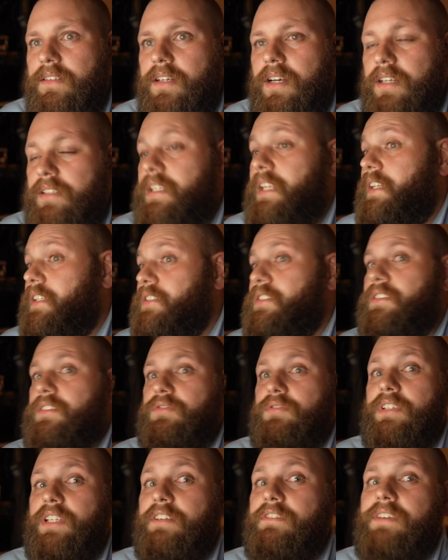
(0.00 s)
I think this is a
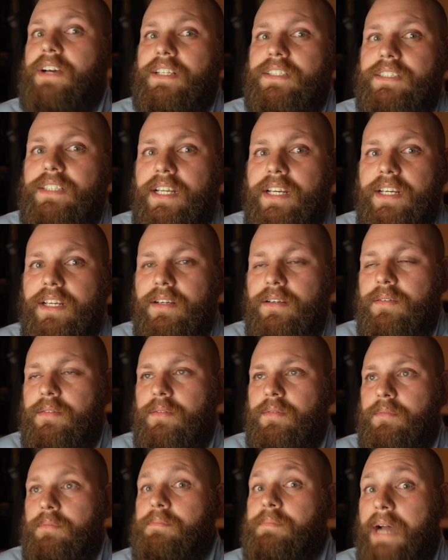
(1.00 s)
really fascinating
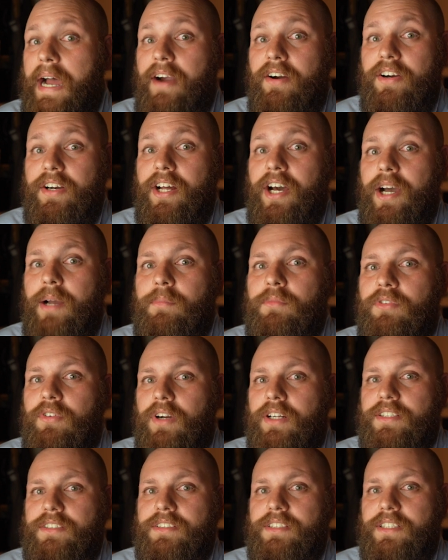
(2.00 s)
paradigm for
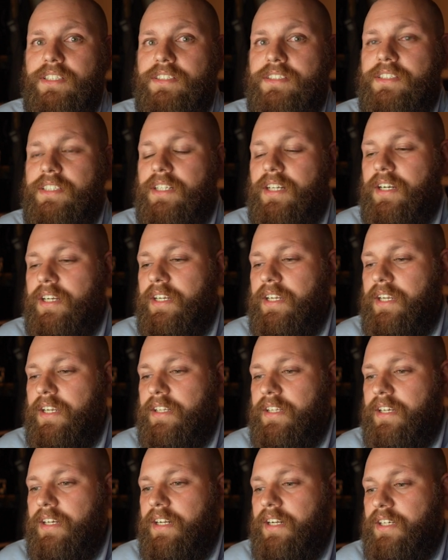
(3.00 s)
us to consider
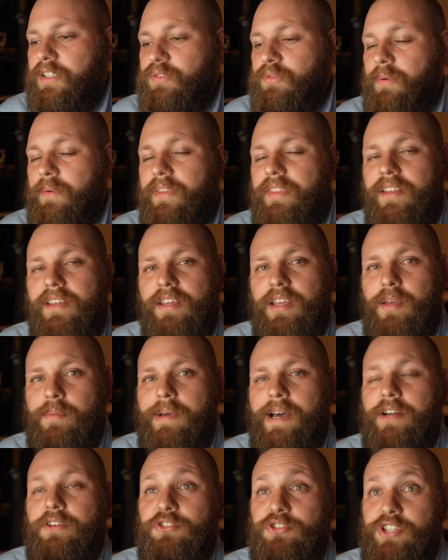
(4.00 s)
in a class where we're thinking
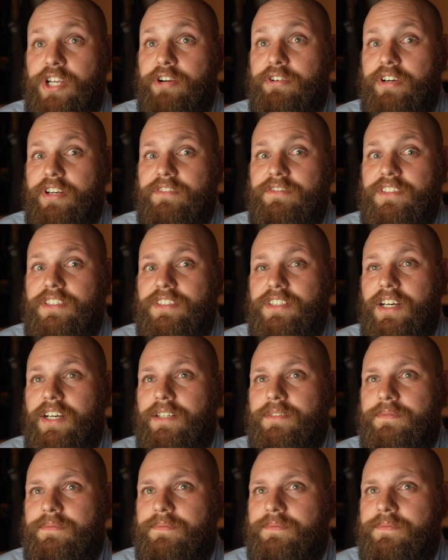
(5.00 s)
about generative
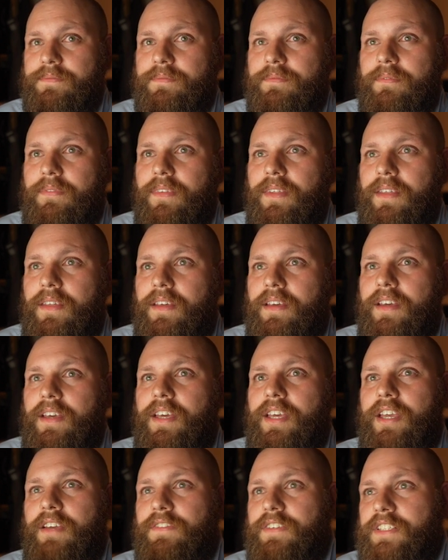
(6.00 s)
design.
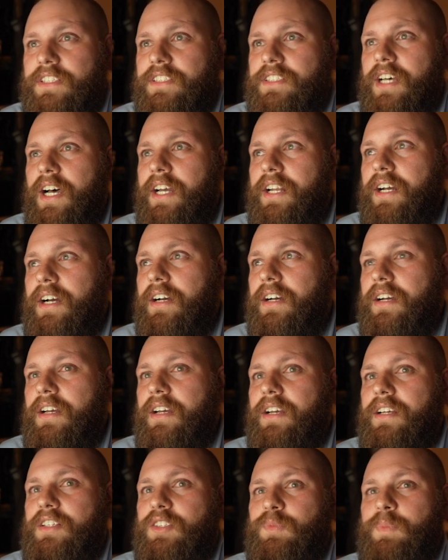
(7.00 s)
If a designer
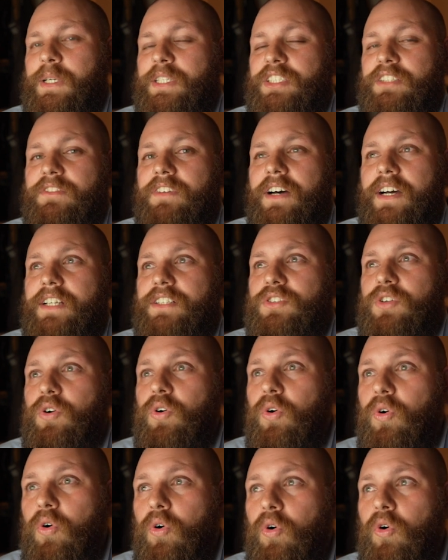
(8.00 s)
specifies
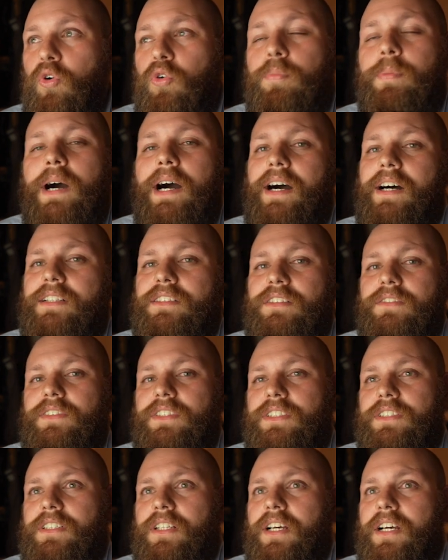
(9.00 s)
all parts of a
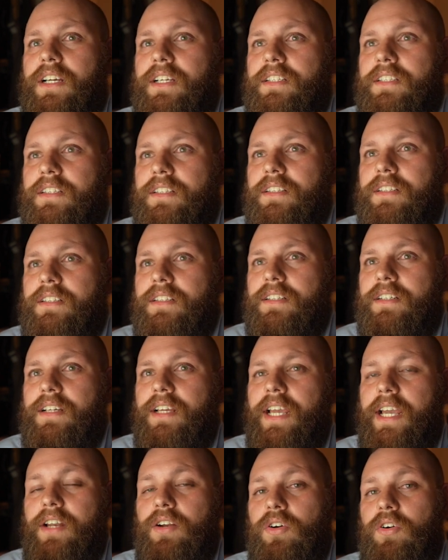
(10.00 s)
design,
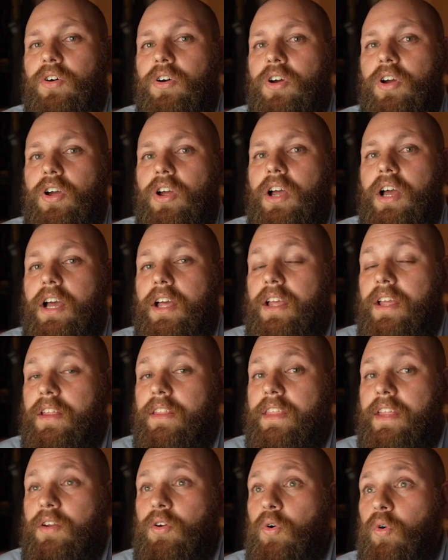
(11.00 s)
and
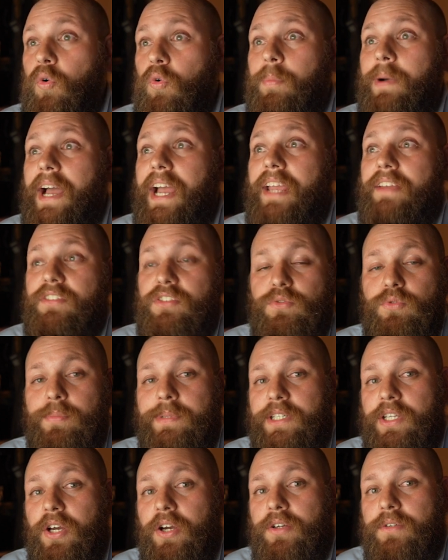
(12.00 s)
then all behaviors will
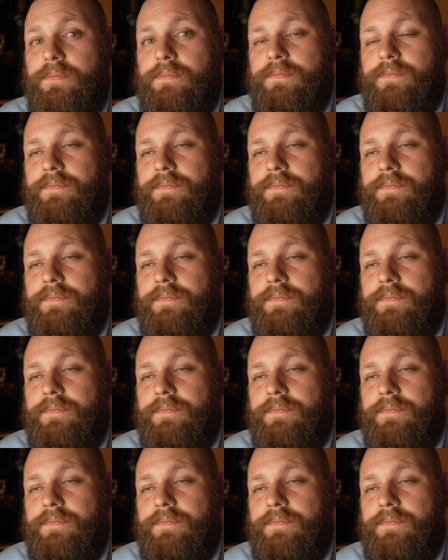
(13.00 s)
be known.